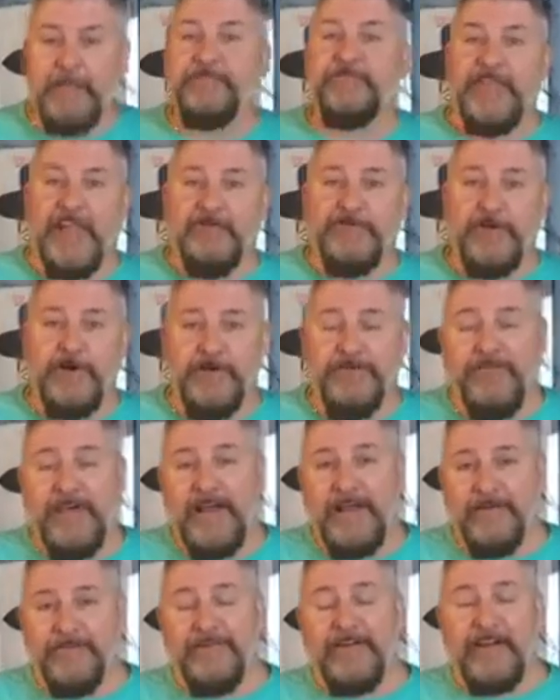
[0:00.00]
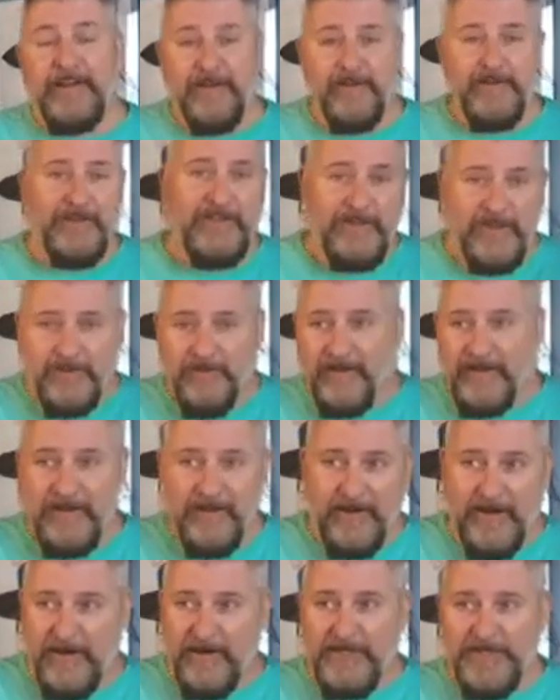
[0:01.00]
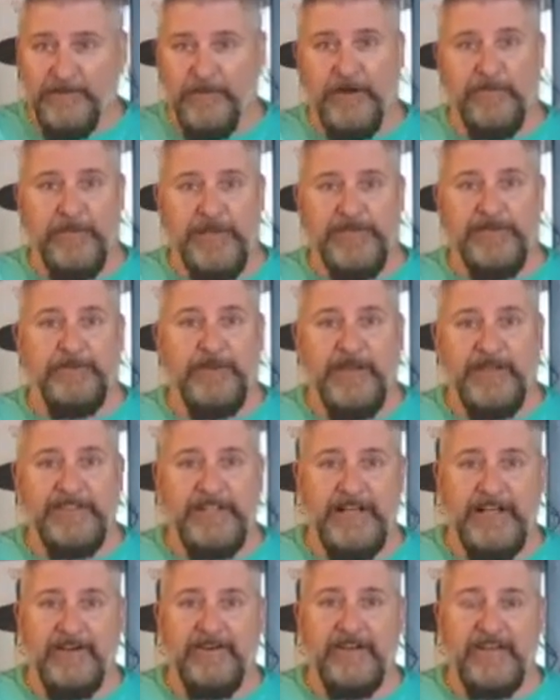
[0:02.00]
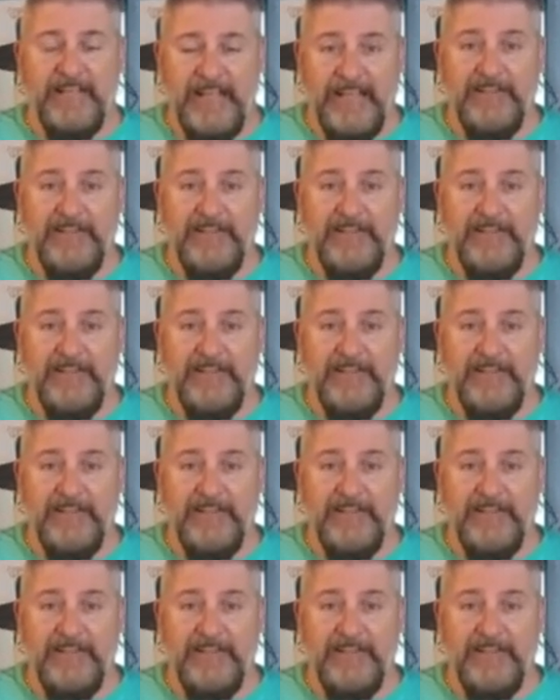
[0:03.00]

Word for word: if you're a firefighter in the greater Harrisburg metropolitan area